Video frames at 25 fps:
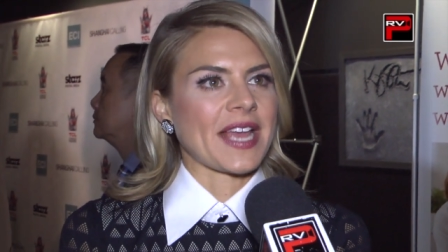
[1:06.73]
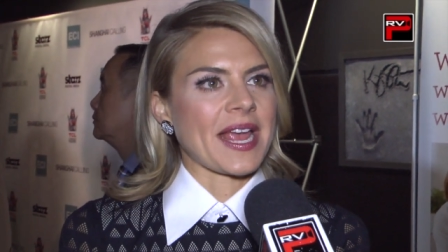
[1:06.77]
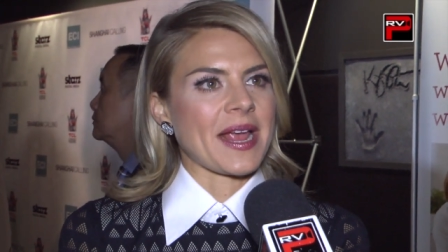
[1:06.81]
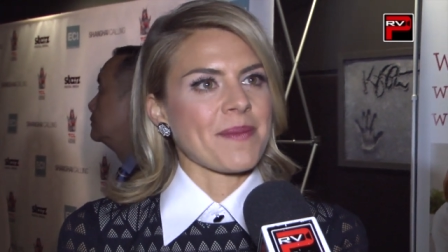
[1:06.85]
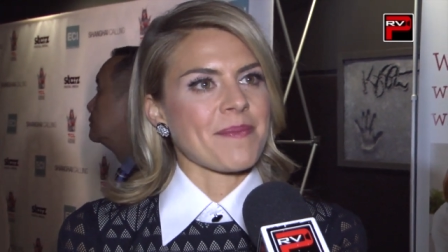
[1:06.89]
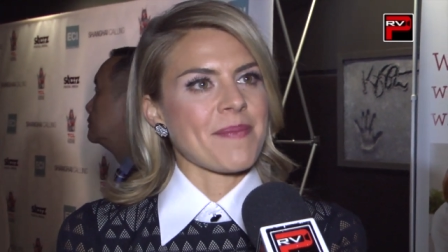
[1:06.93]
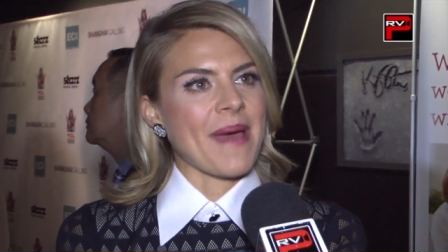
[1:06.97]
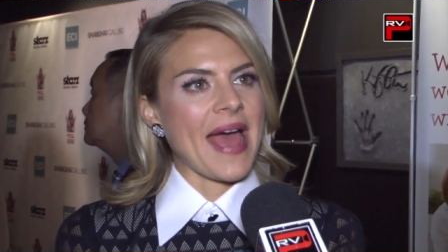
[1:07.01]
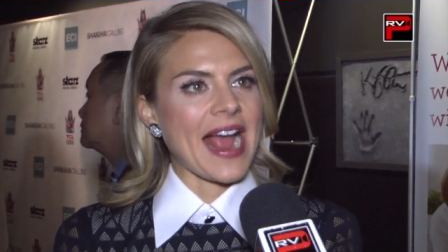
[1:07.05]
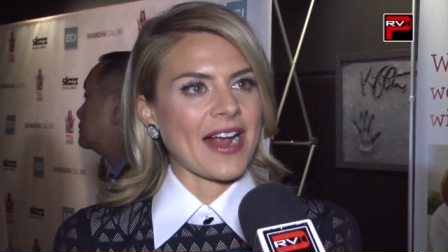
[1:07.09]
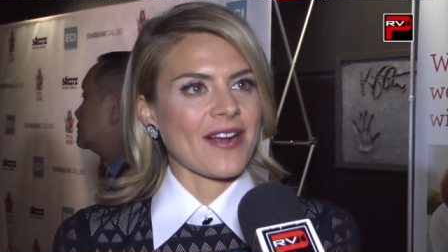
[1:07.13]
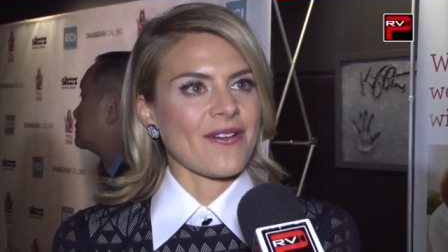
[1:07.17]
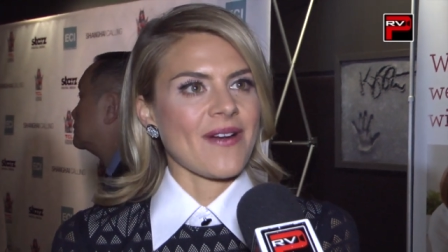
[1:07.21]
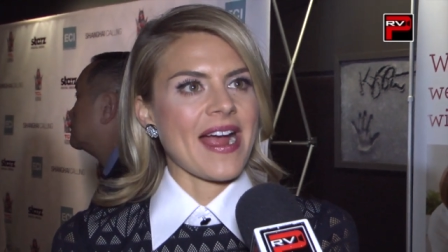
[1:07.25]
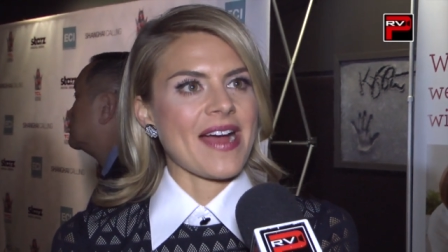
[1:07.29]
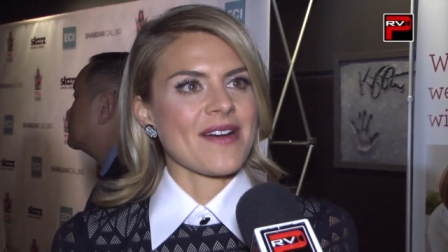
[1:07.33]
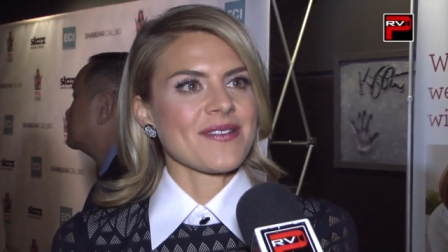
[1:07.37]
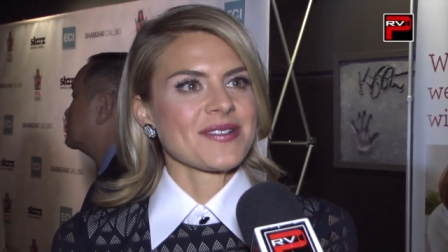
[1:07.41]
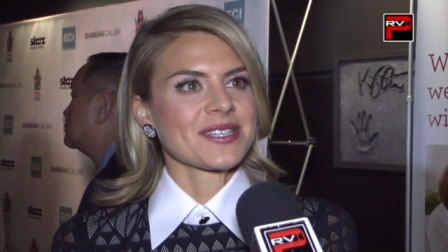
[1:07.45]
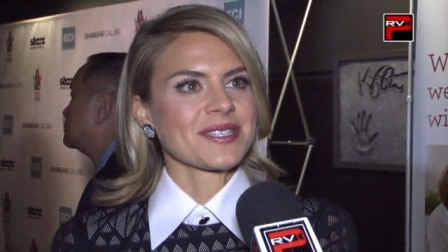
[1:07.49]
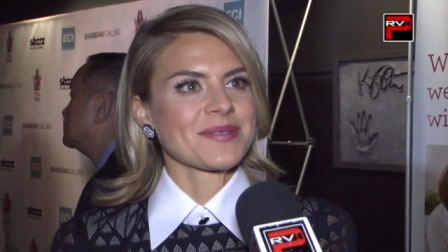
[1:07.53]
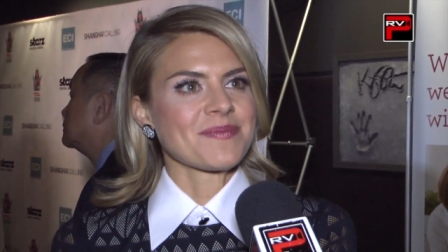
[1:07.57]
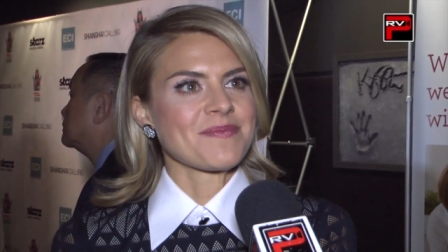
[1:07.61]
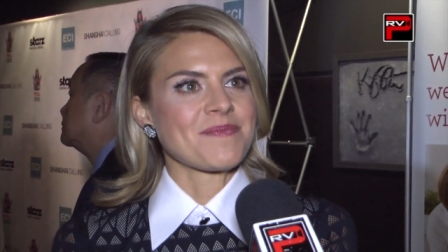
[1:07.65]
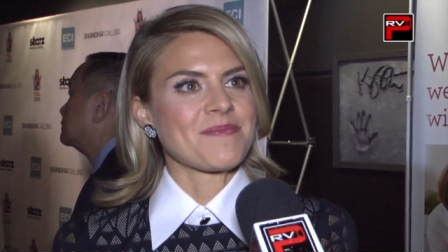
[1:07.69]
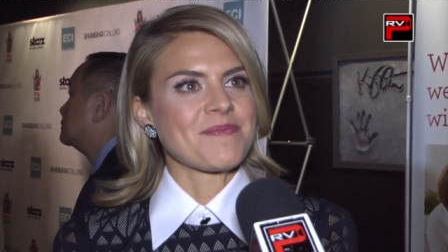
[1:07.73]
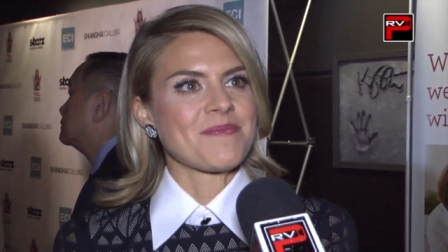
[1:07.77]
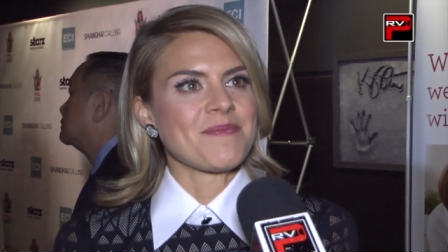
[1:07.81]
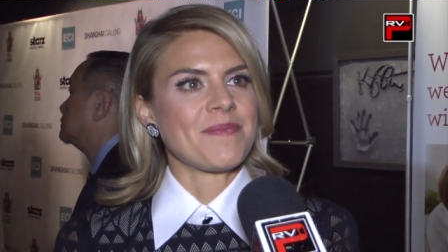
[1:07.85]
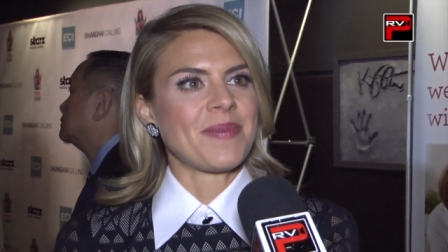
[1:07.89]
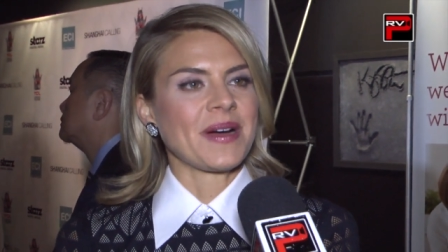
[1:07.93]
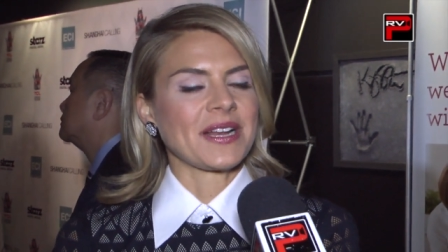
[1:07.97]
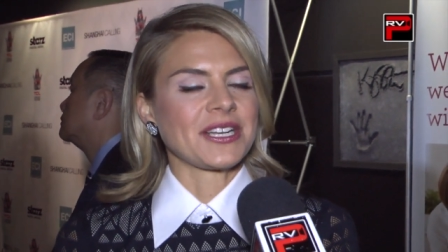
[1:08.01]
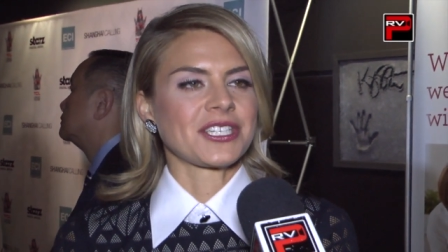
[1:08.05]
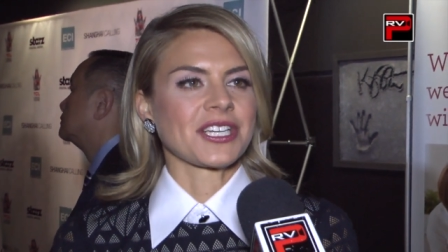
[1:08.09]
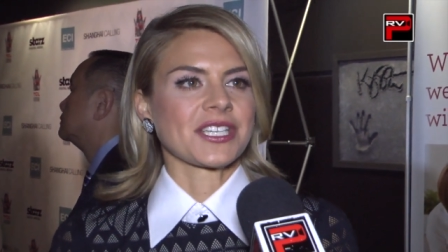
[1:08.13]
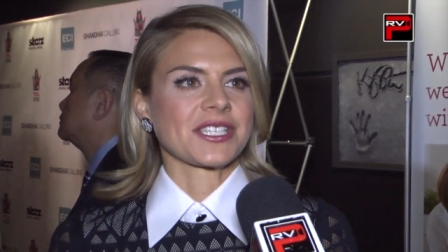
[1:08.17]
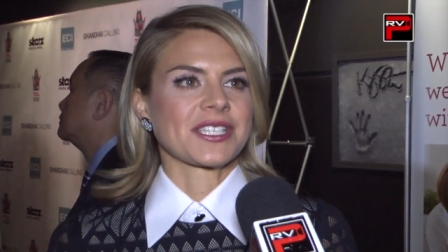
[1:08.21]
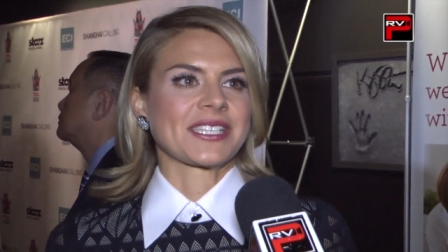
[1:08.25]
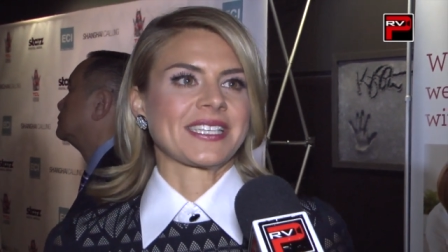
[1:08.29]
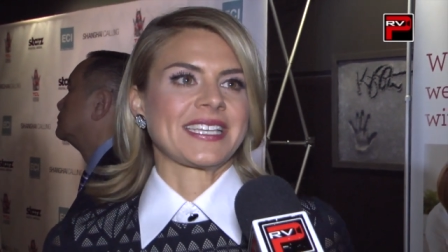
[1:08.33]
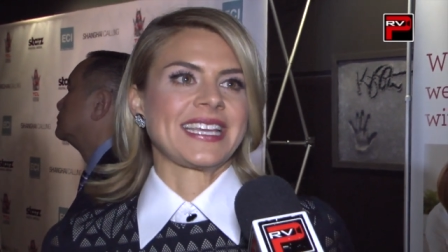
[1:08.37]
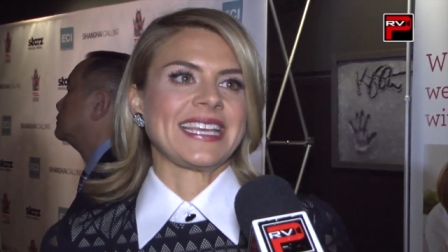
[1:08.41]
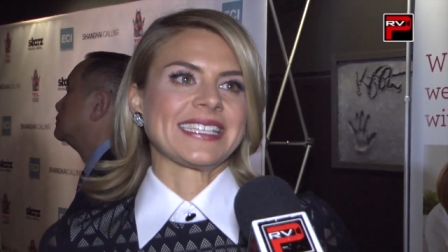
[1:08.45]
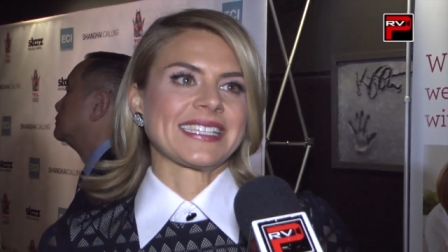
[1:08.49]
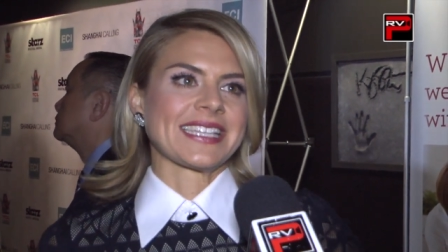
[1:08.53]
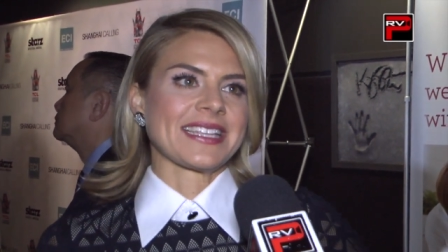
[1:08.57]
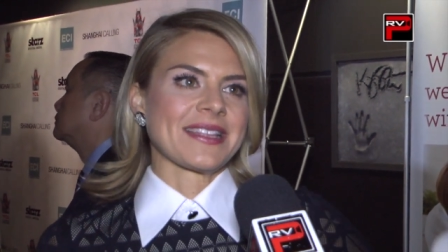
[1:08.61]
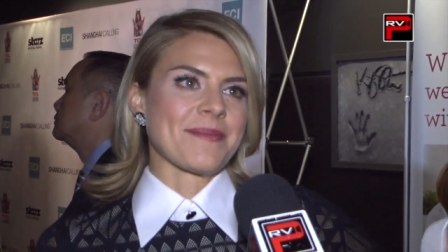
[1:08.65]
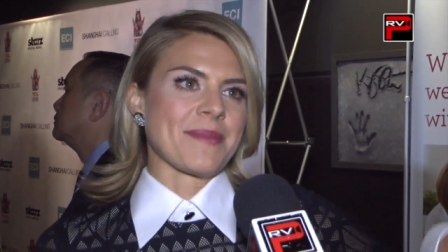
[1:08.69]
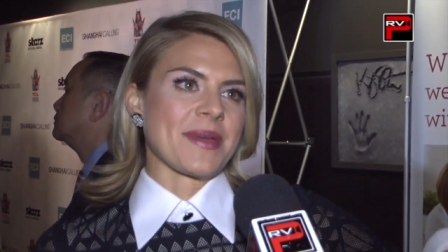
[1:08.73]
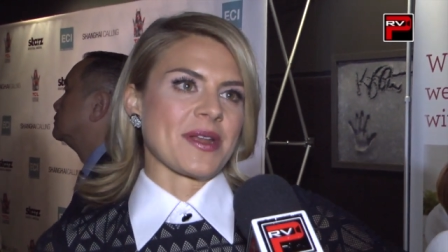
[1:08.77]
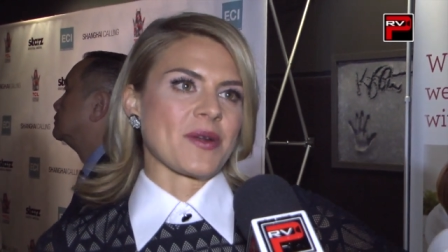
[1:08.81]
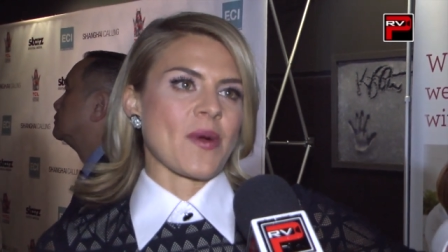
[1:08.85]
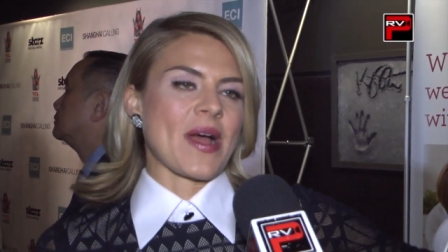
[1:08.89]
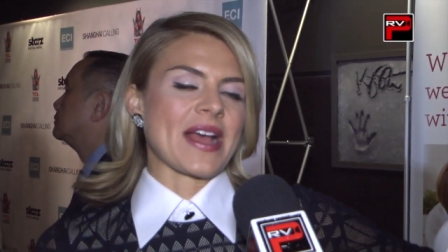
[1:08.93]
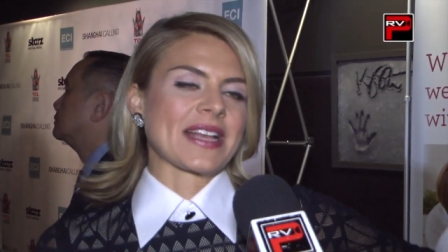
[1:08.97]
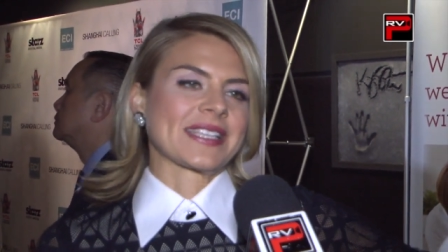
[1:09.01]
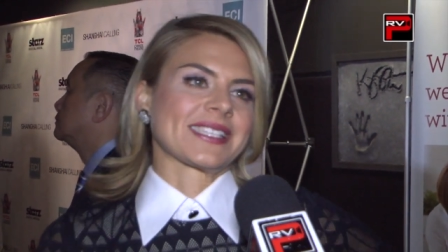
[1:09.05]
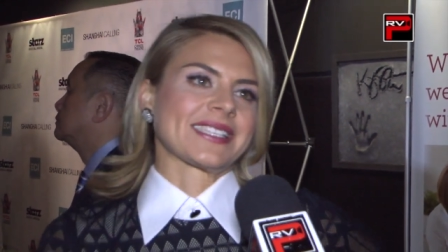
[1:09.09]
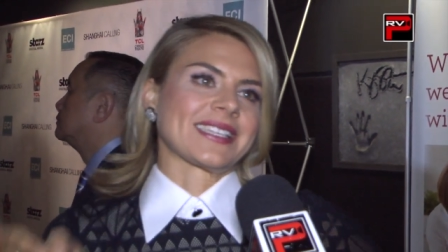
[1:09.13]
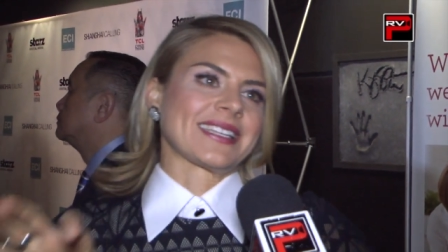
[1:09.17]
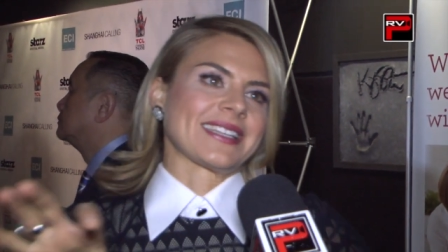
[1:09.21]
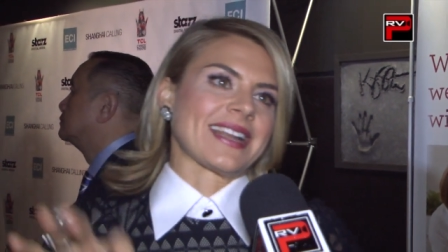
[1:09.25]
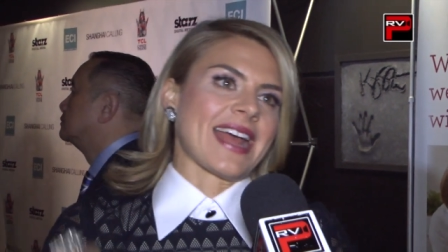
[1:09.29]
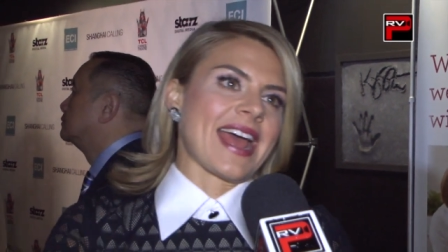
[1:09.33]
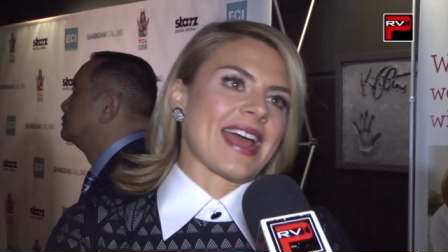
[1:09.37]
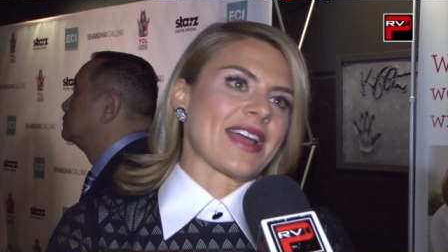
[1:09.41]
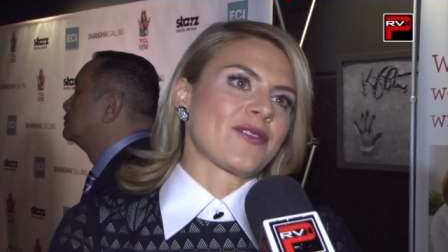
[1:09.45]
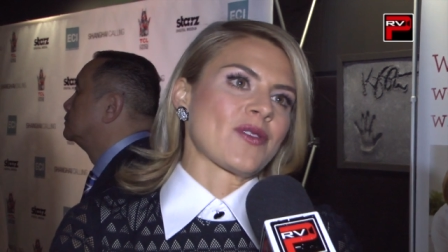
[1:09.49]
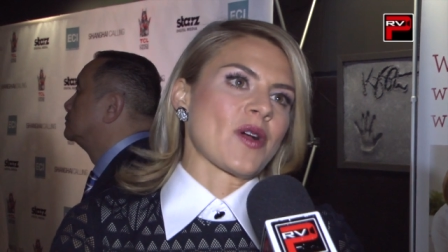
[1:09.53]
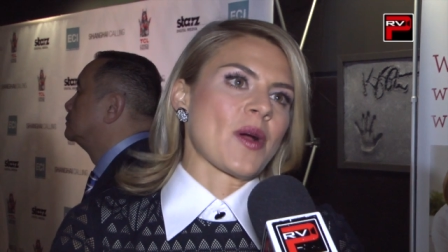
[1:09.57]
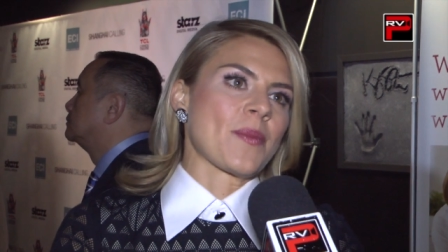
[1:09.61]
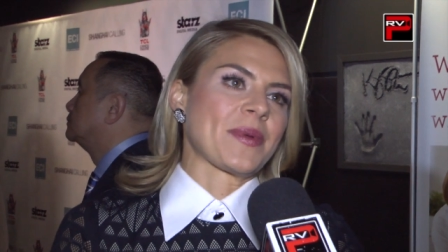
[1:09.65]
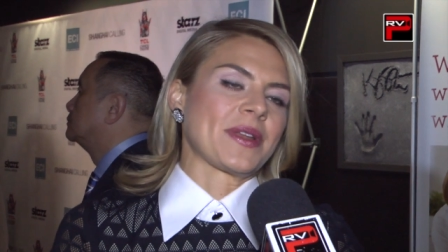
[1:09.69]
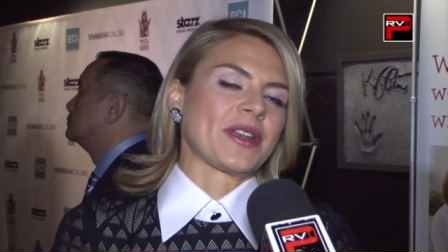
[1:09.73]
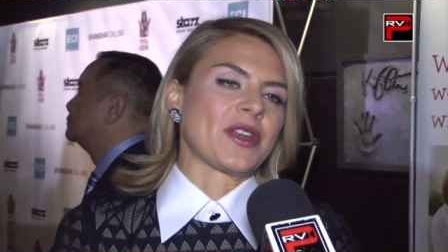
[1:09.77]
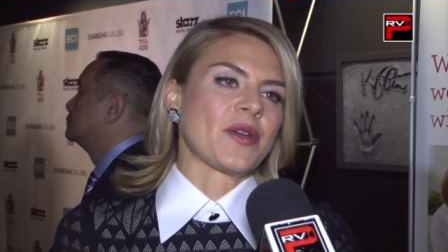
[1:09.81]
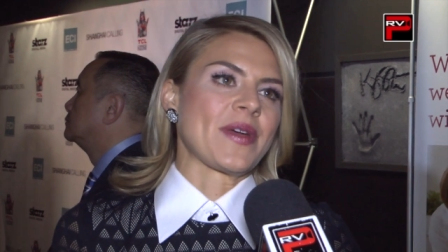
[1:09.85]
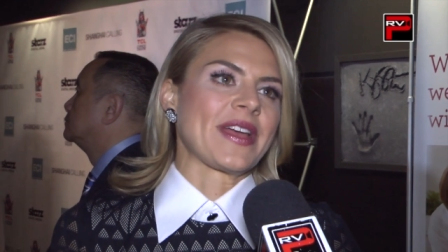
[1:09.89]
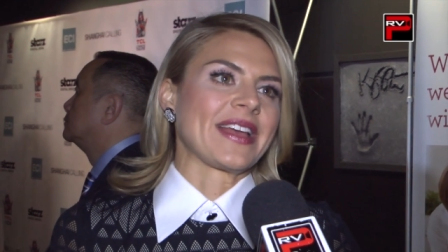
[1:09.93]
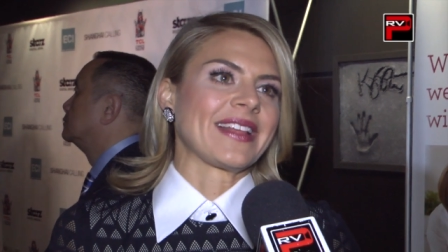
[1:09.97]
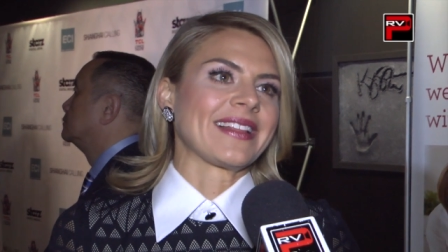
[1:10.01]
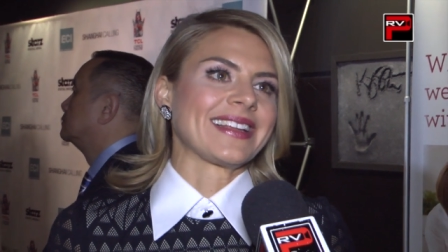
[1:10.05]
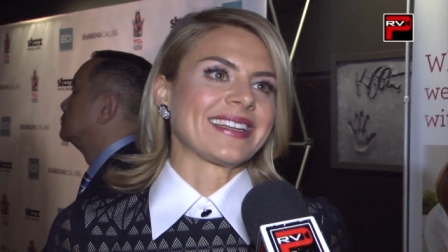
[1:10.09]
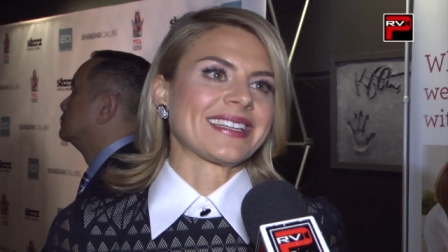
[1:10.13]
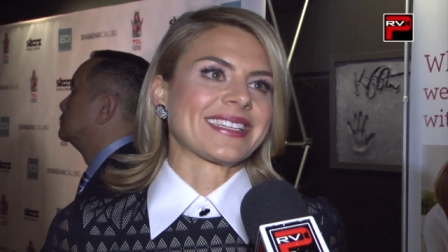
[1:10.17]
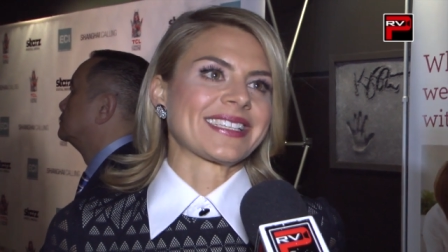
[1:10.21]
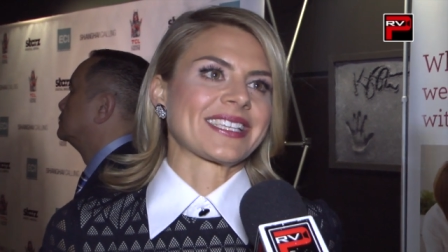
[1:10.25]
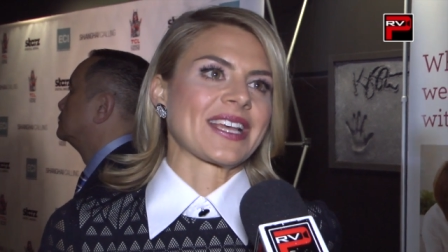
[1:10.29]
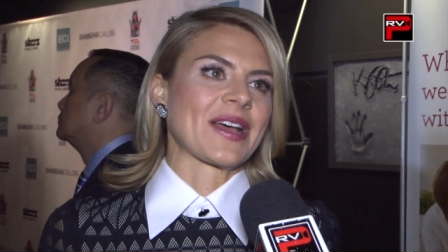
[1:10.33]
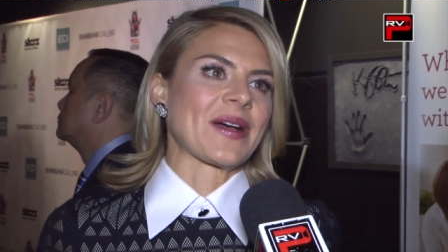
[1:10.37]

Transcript: like background, but just he's in the Midwest and I grew up in New England,